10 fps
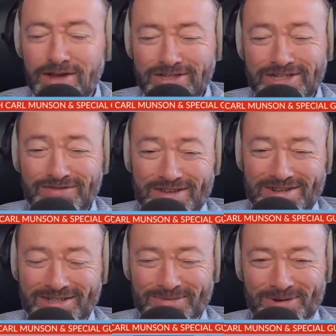I should have eaten
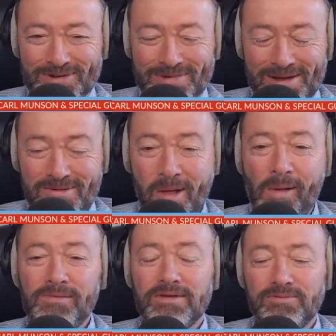a smaller amount.
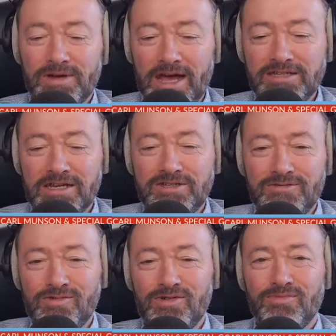As I do
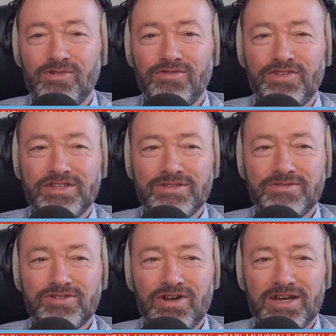more and more of these
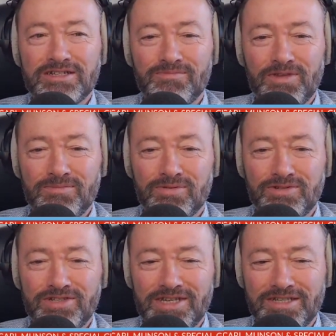try something
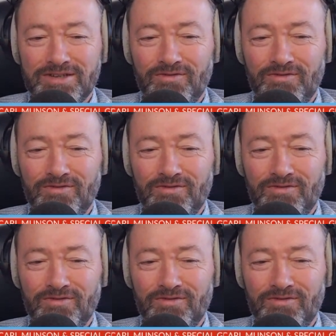Portuguese